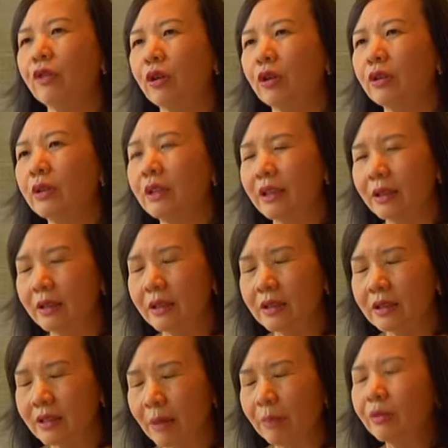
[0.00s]
for...
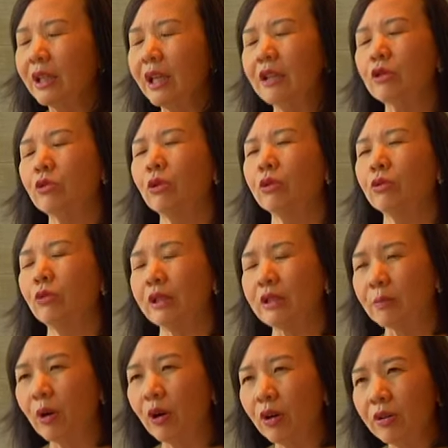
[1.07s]
some kids will
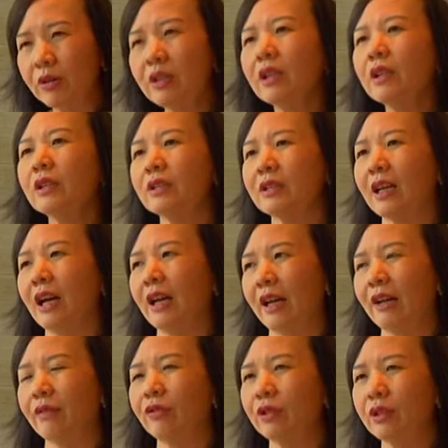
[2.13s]
respond. So I
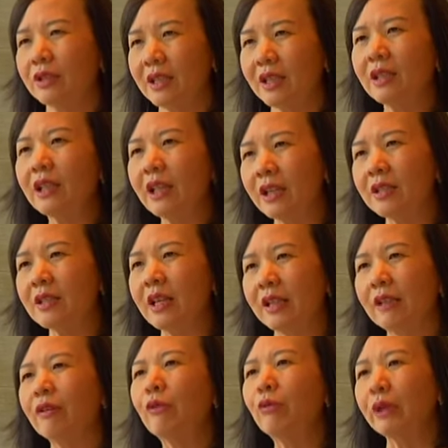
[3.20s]
have seen kids that
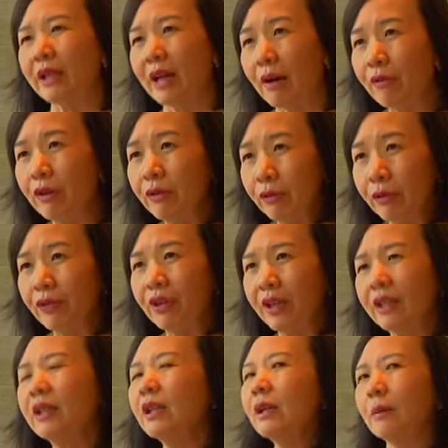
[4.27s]
even recovered with
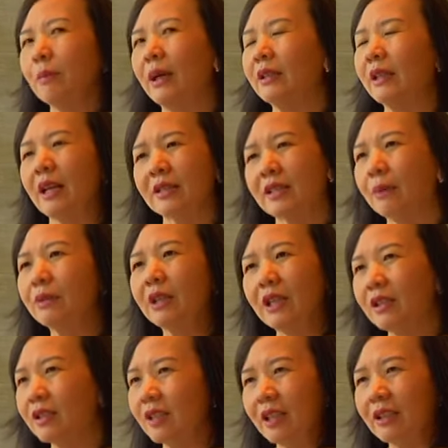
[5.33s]
it, but there are some
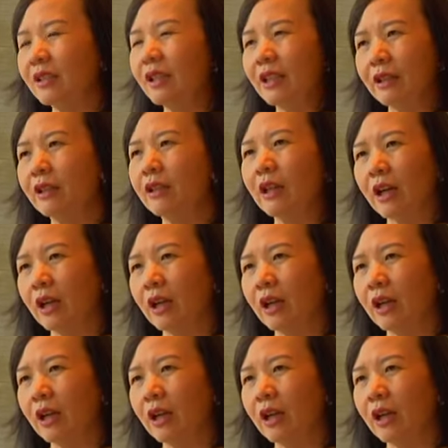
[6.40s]
kids that the